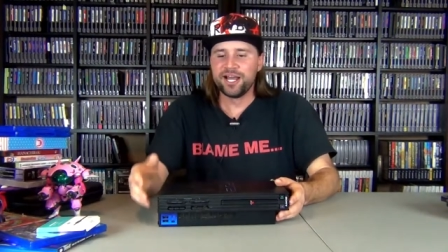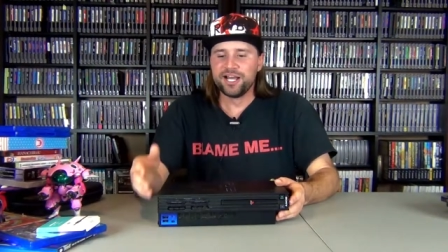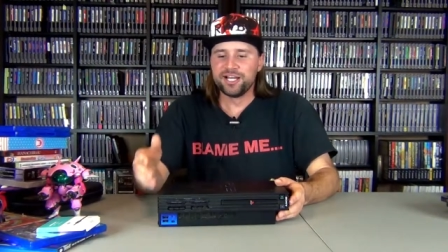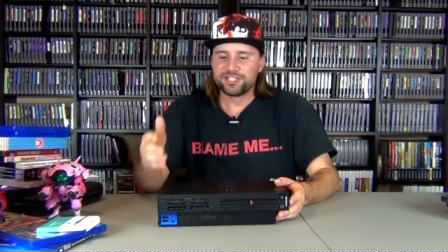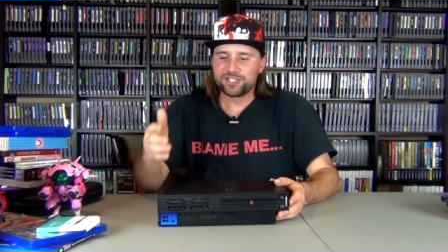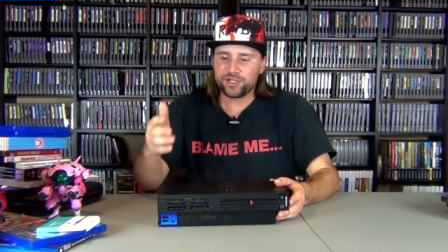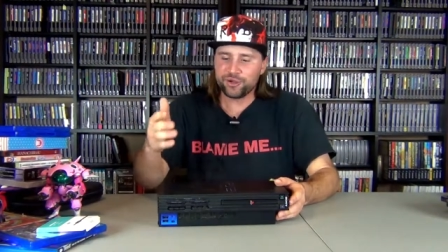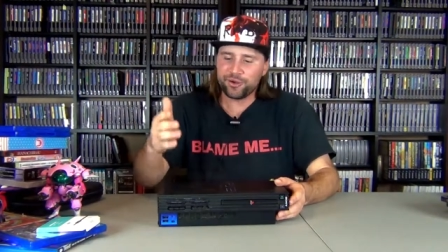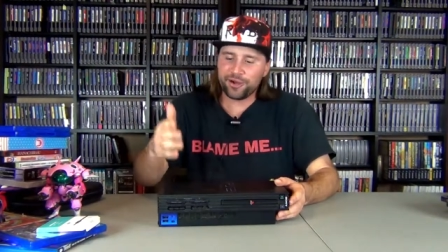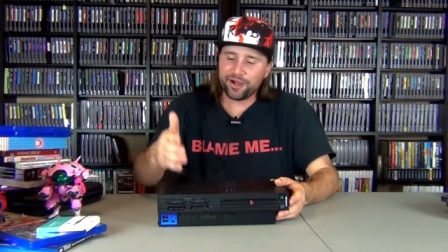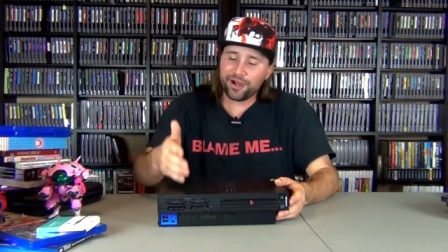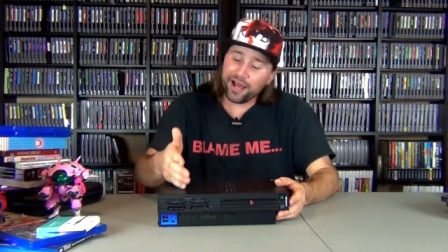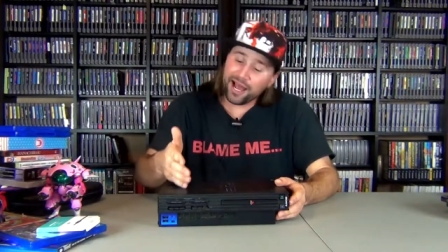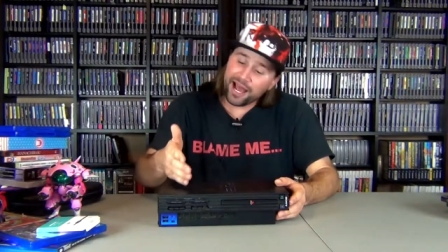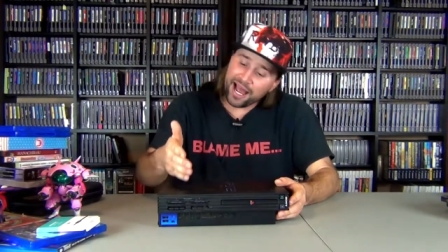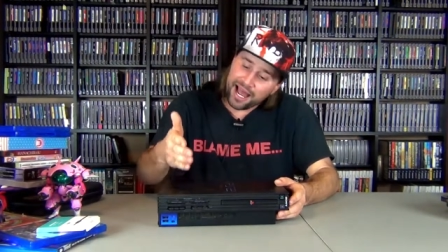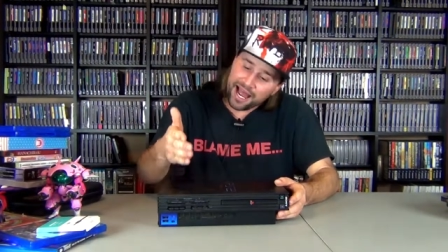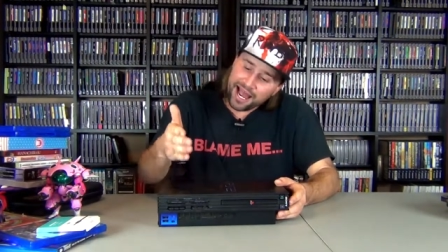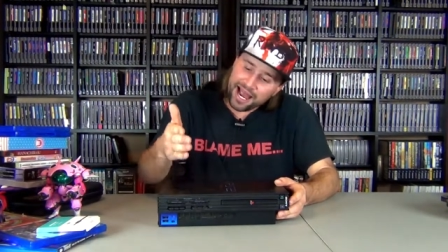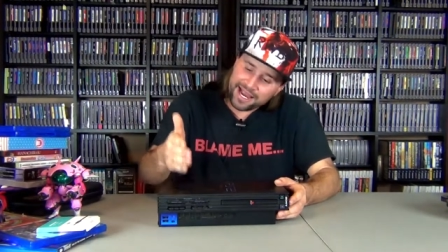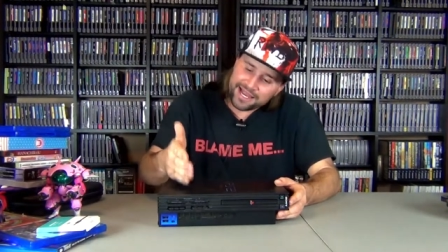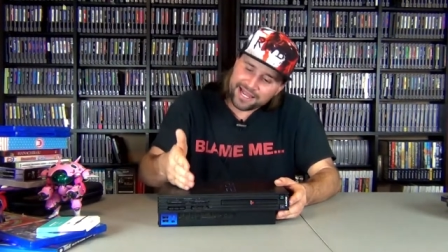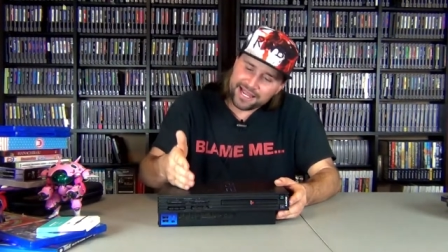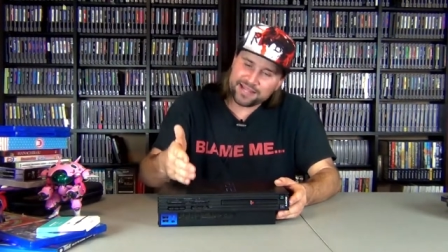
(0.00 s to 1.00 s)
so
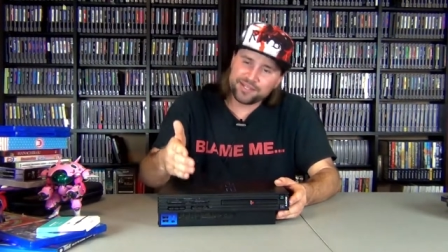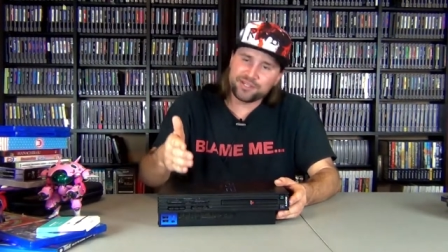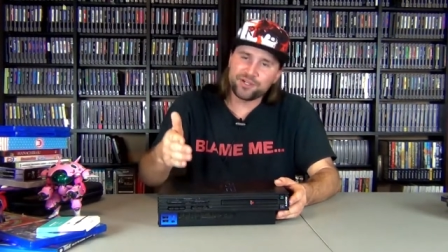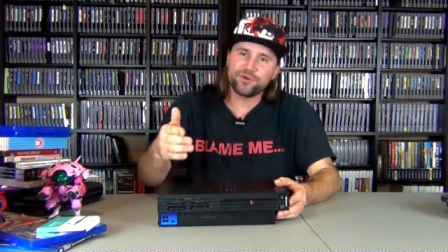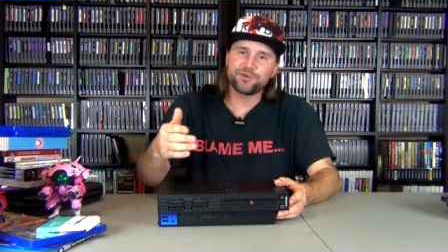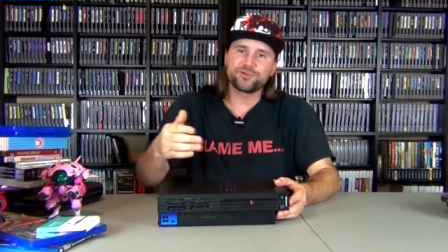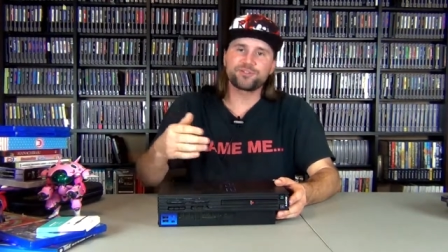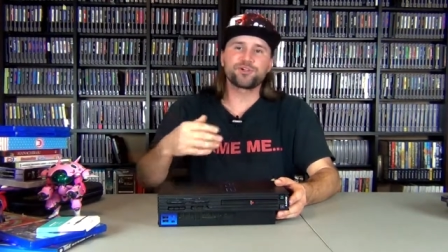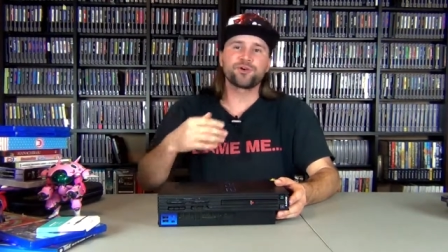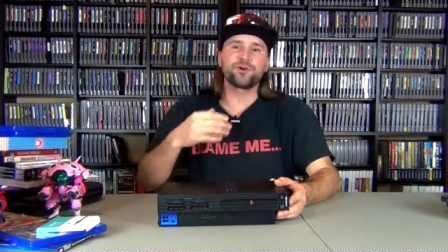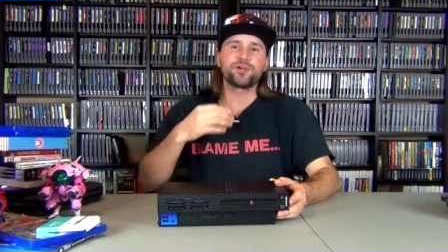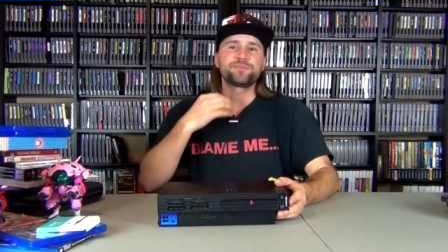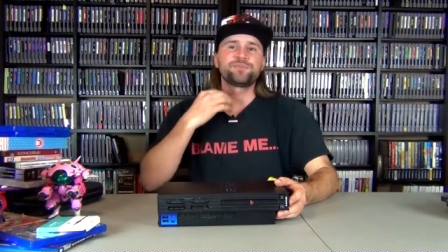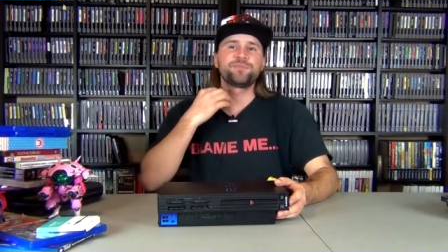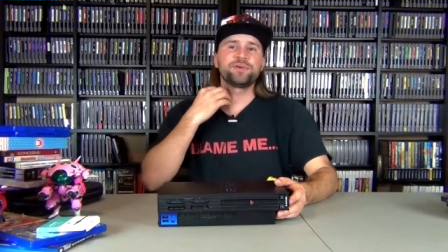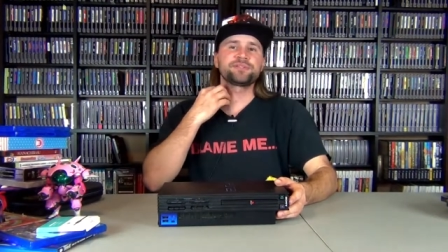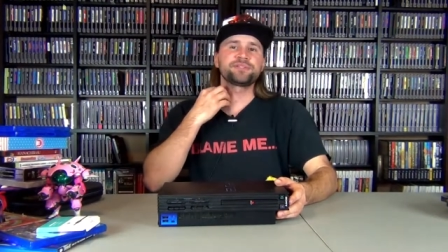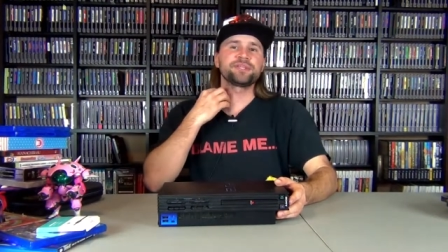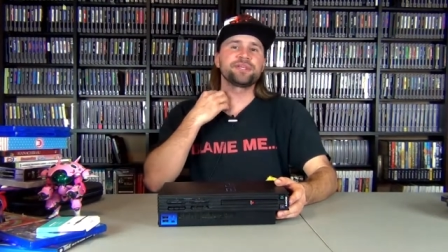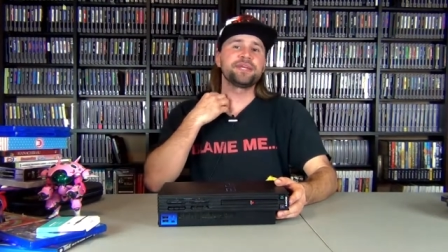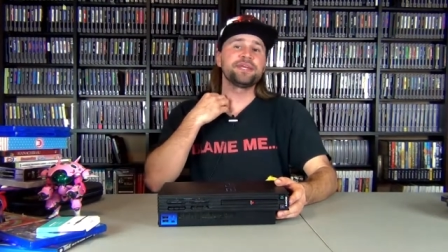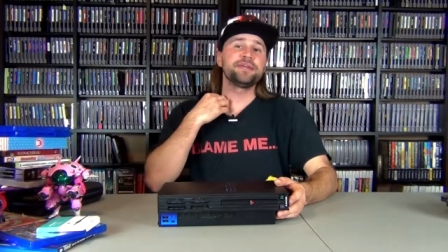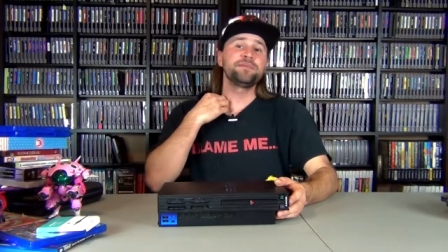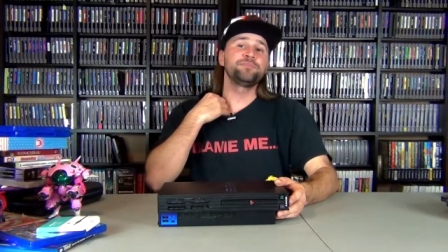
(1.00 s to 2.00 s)
I had no choice but
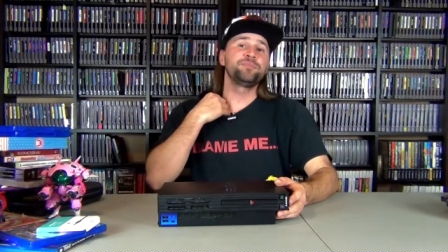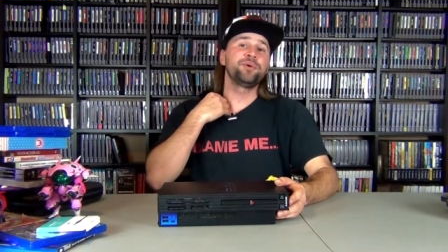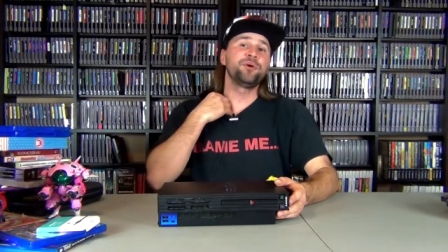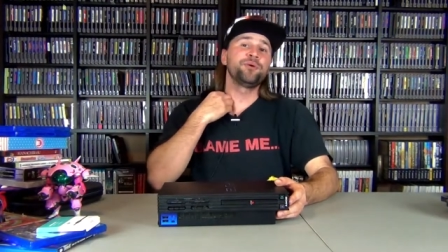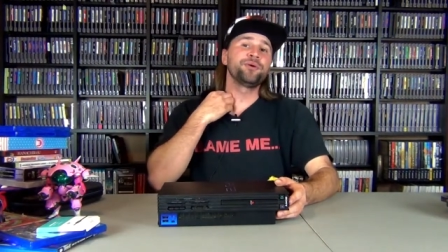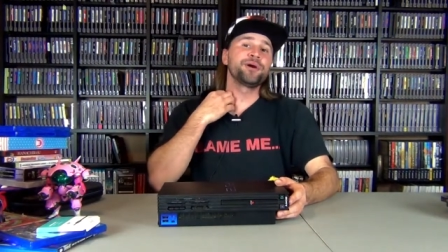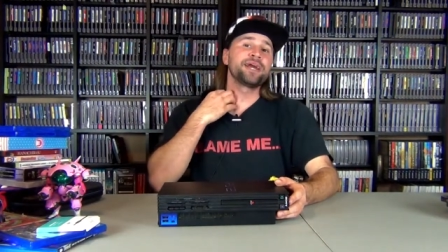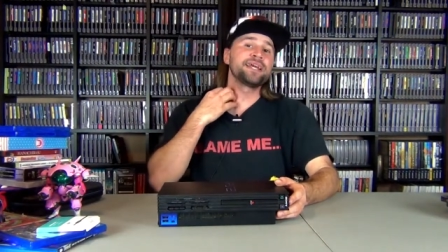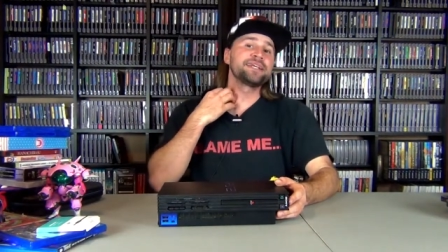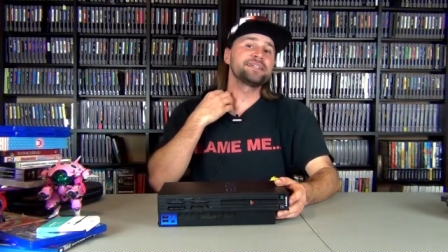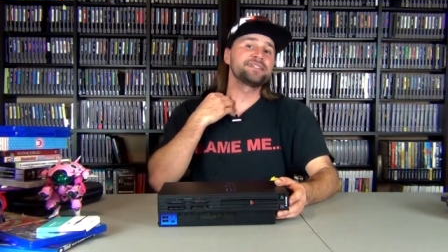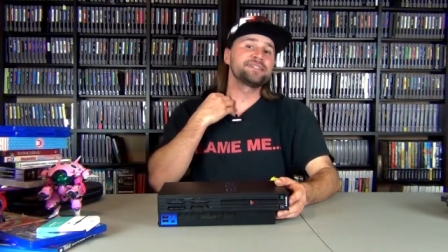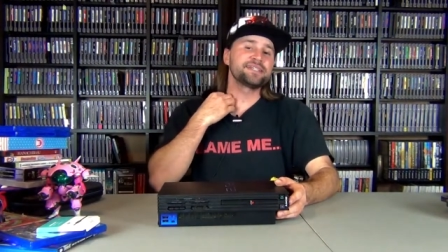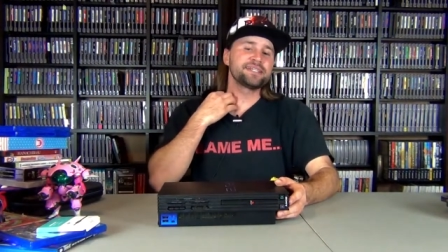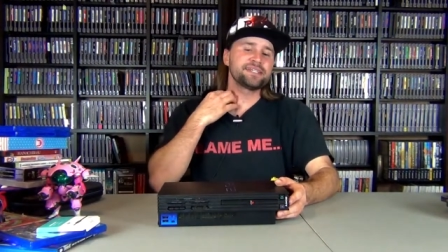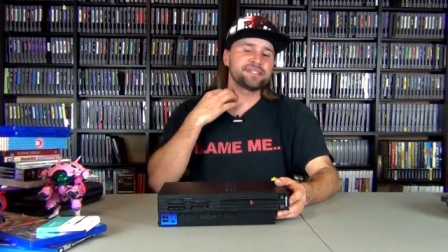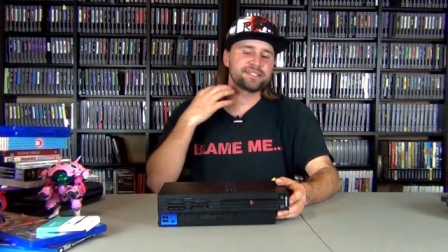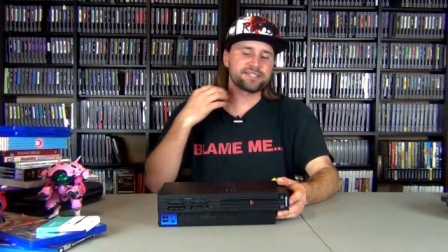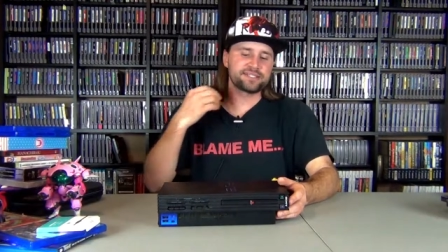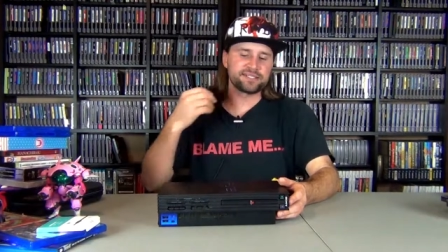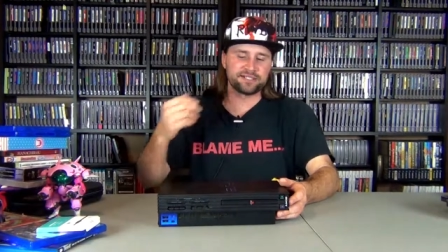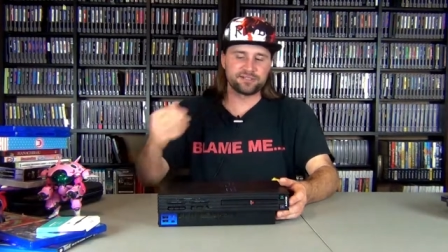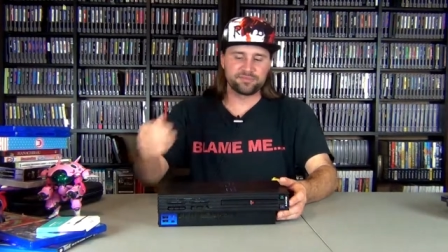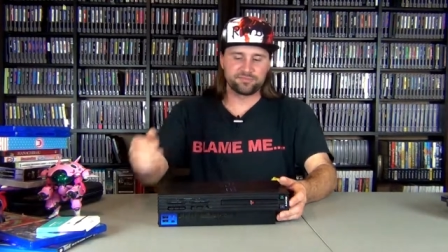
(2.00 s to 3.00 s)
to import a
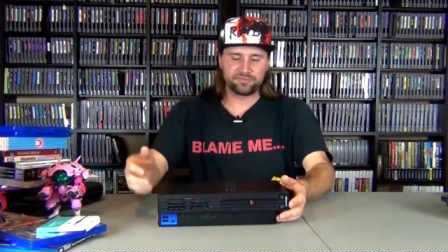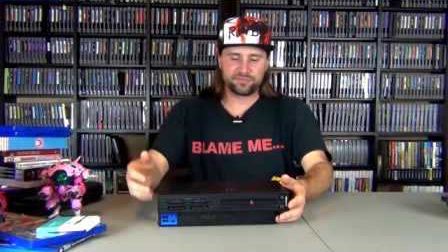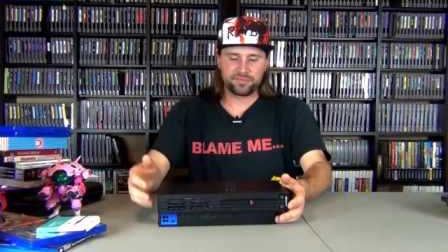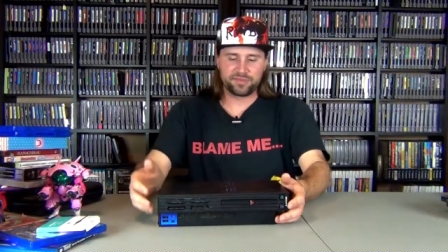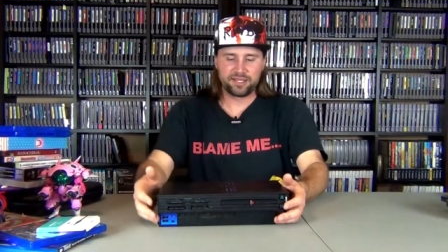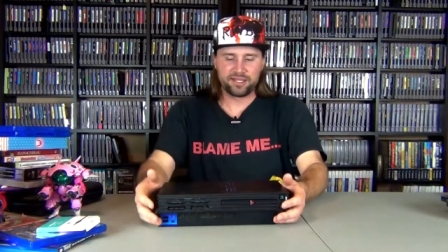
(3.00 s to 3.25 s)
system.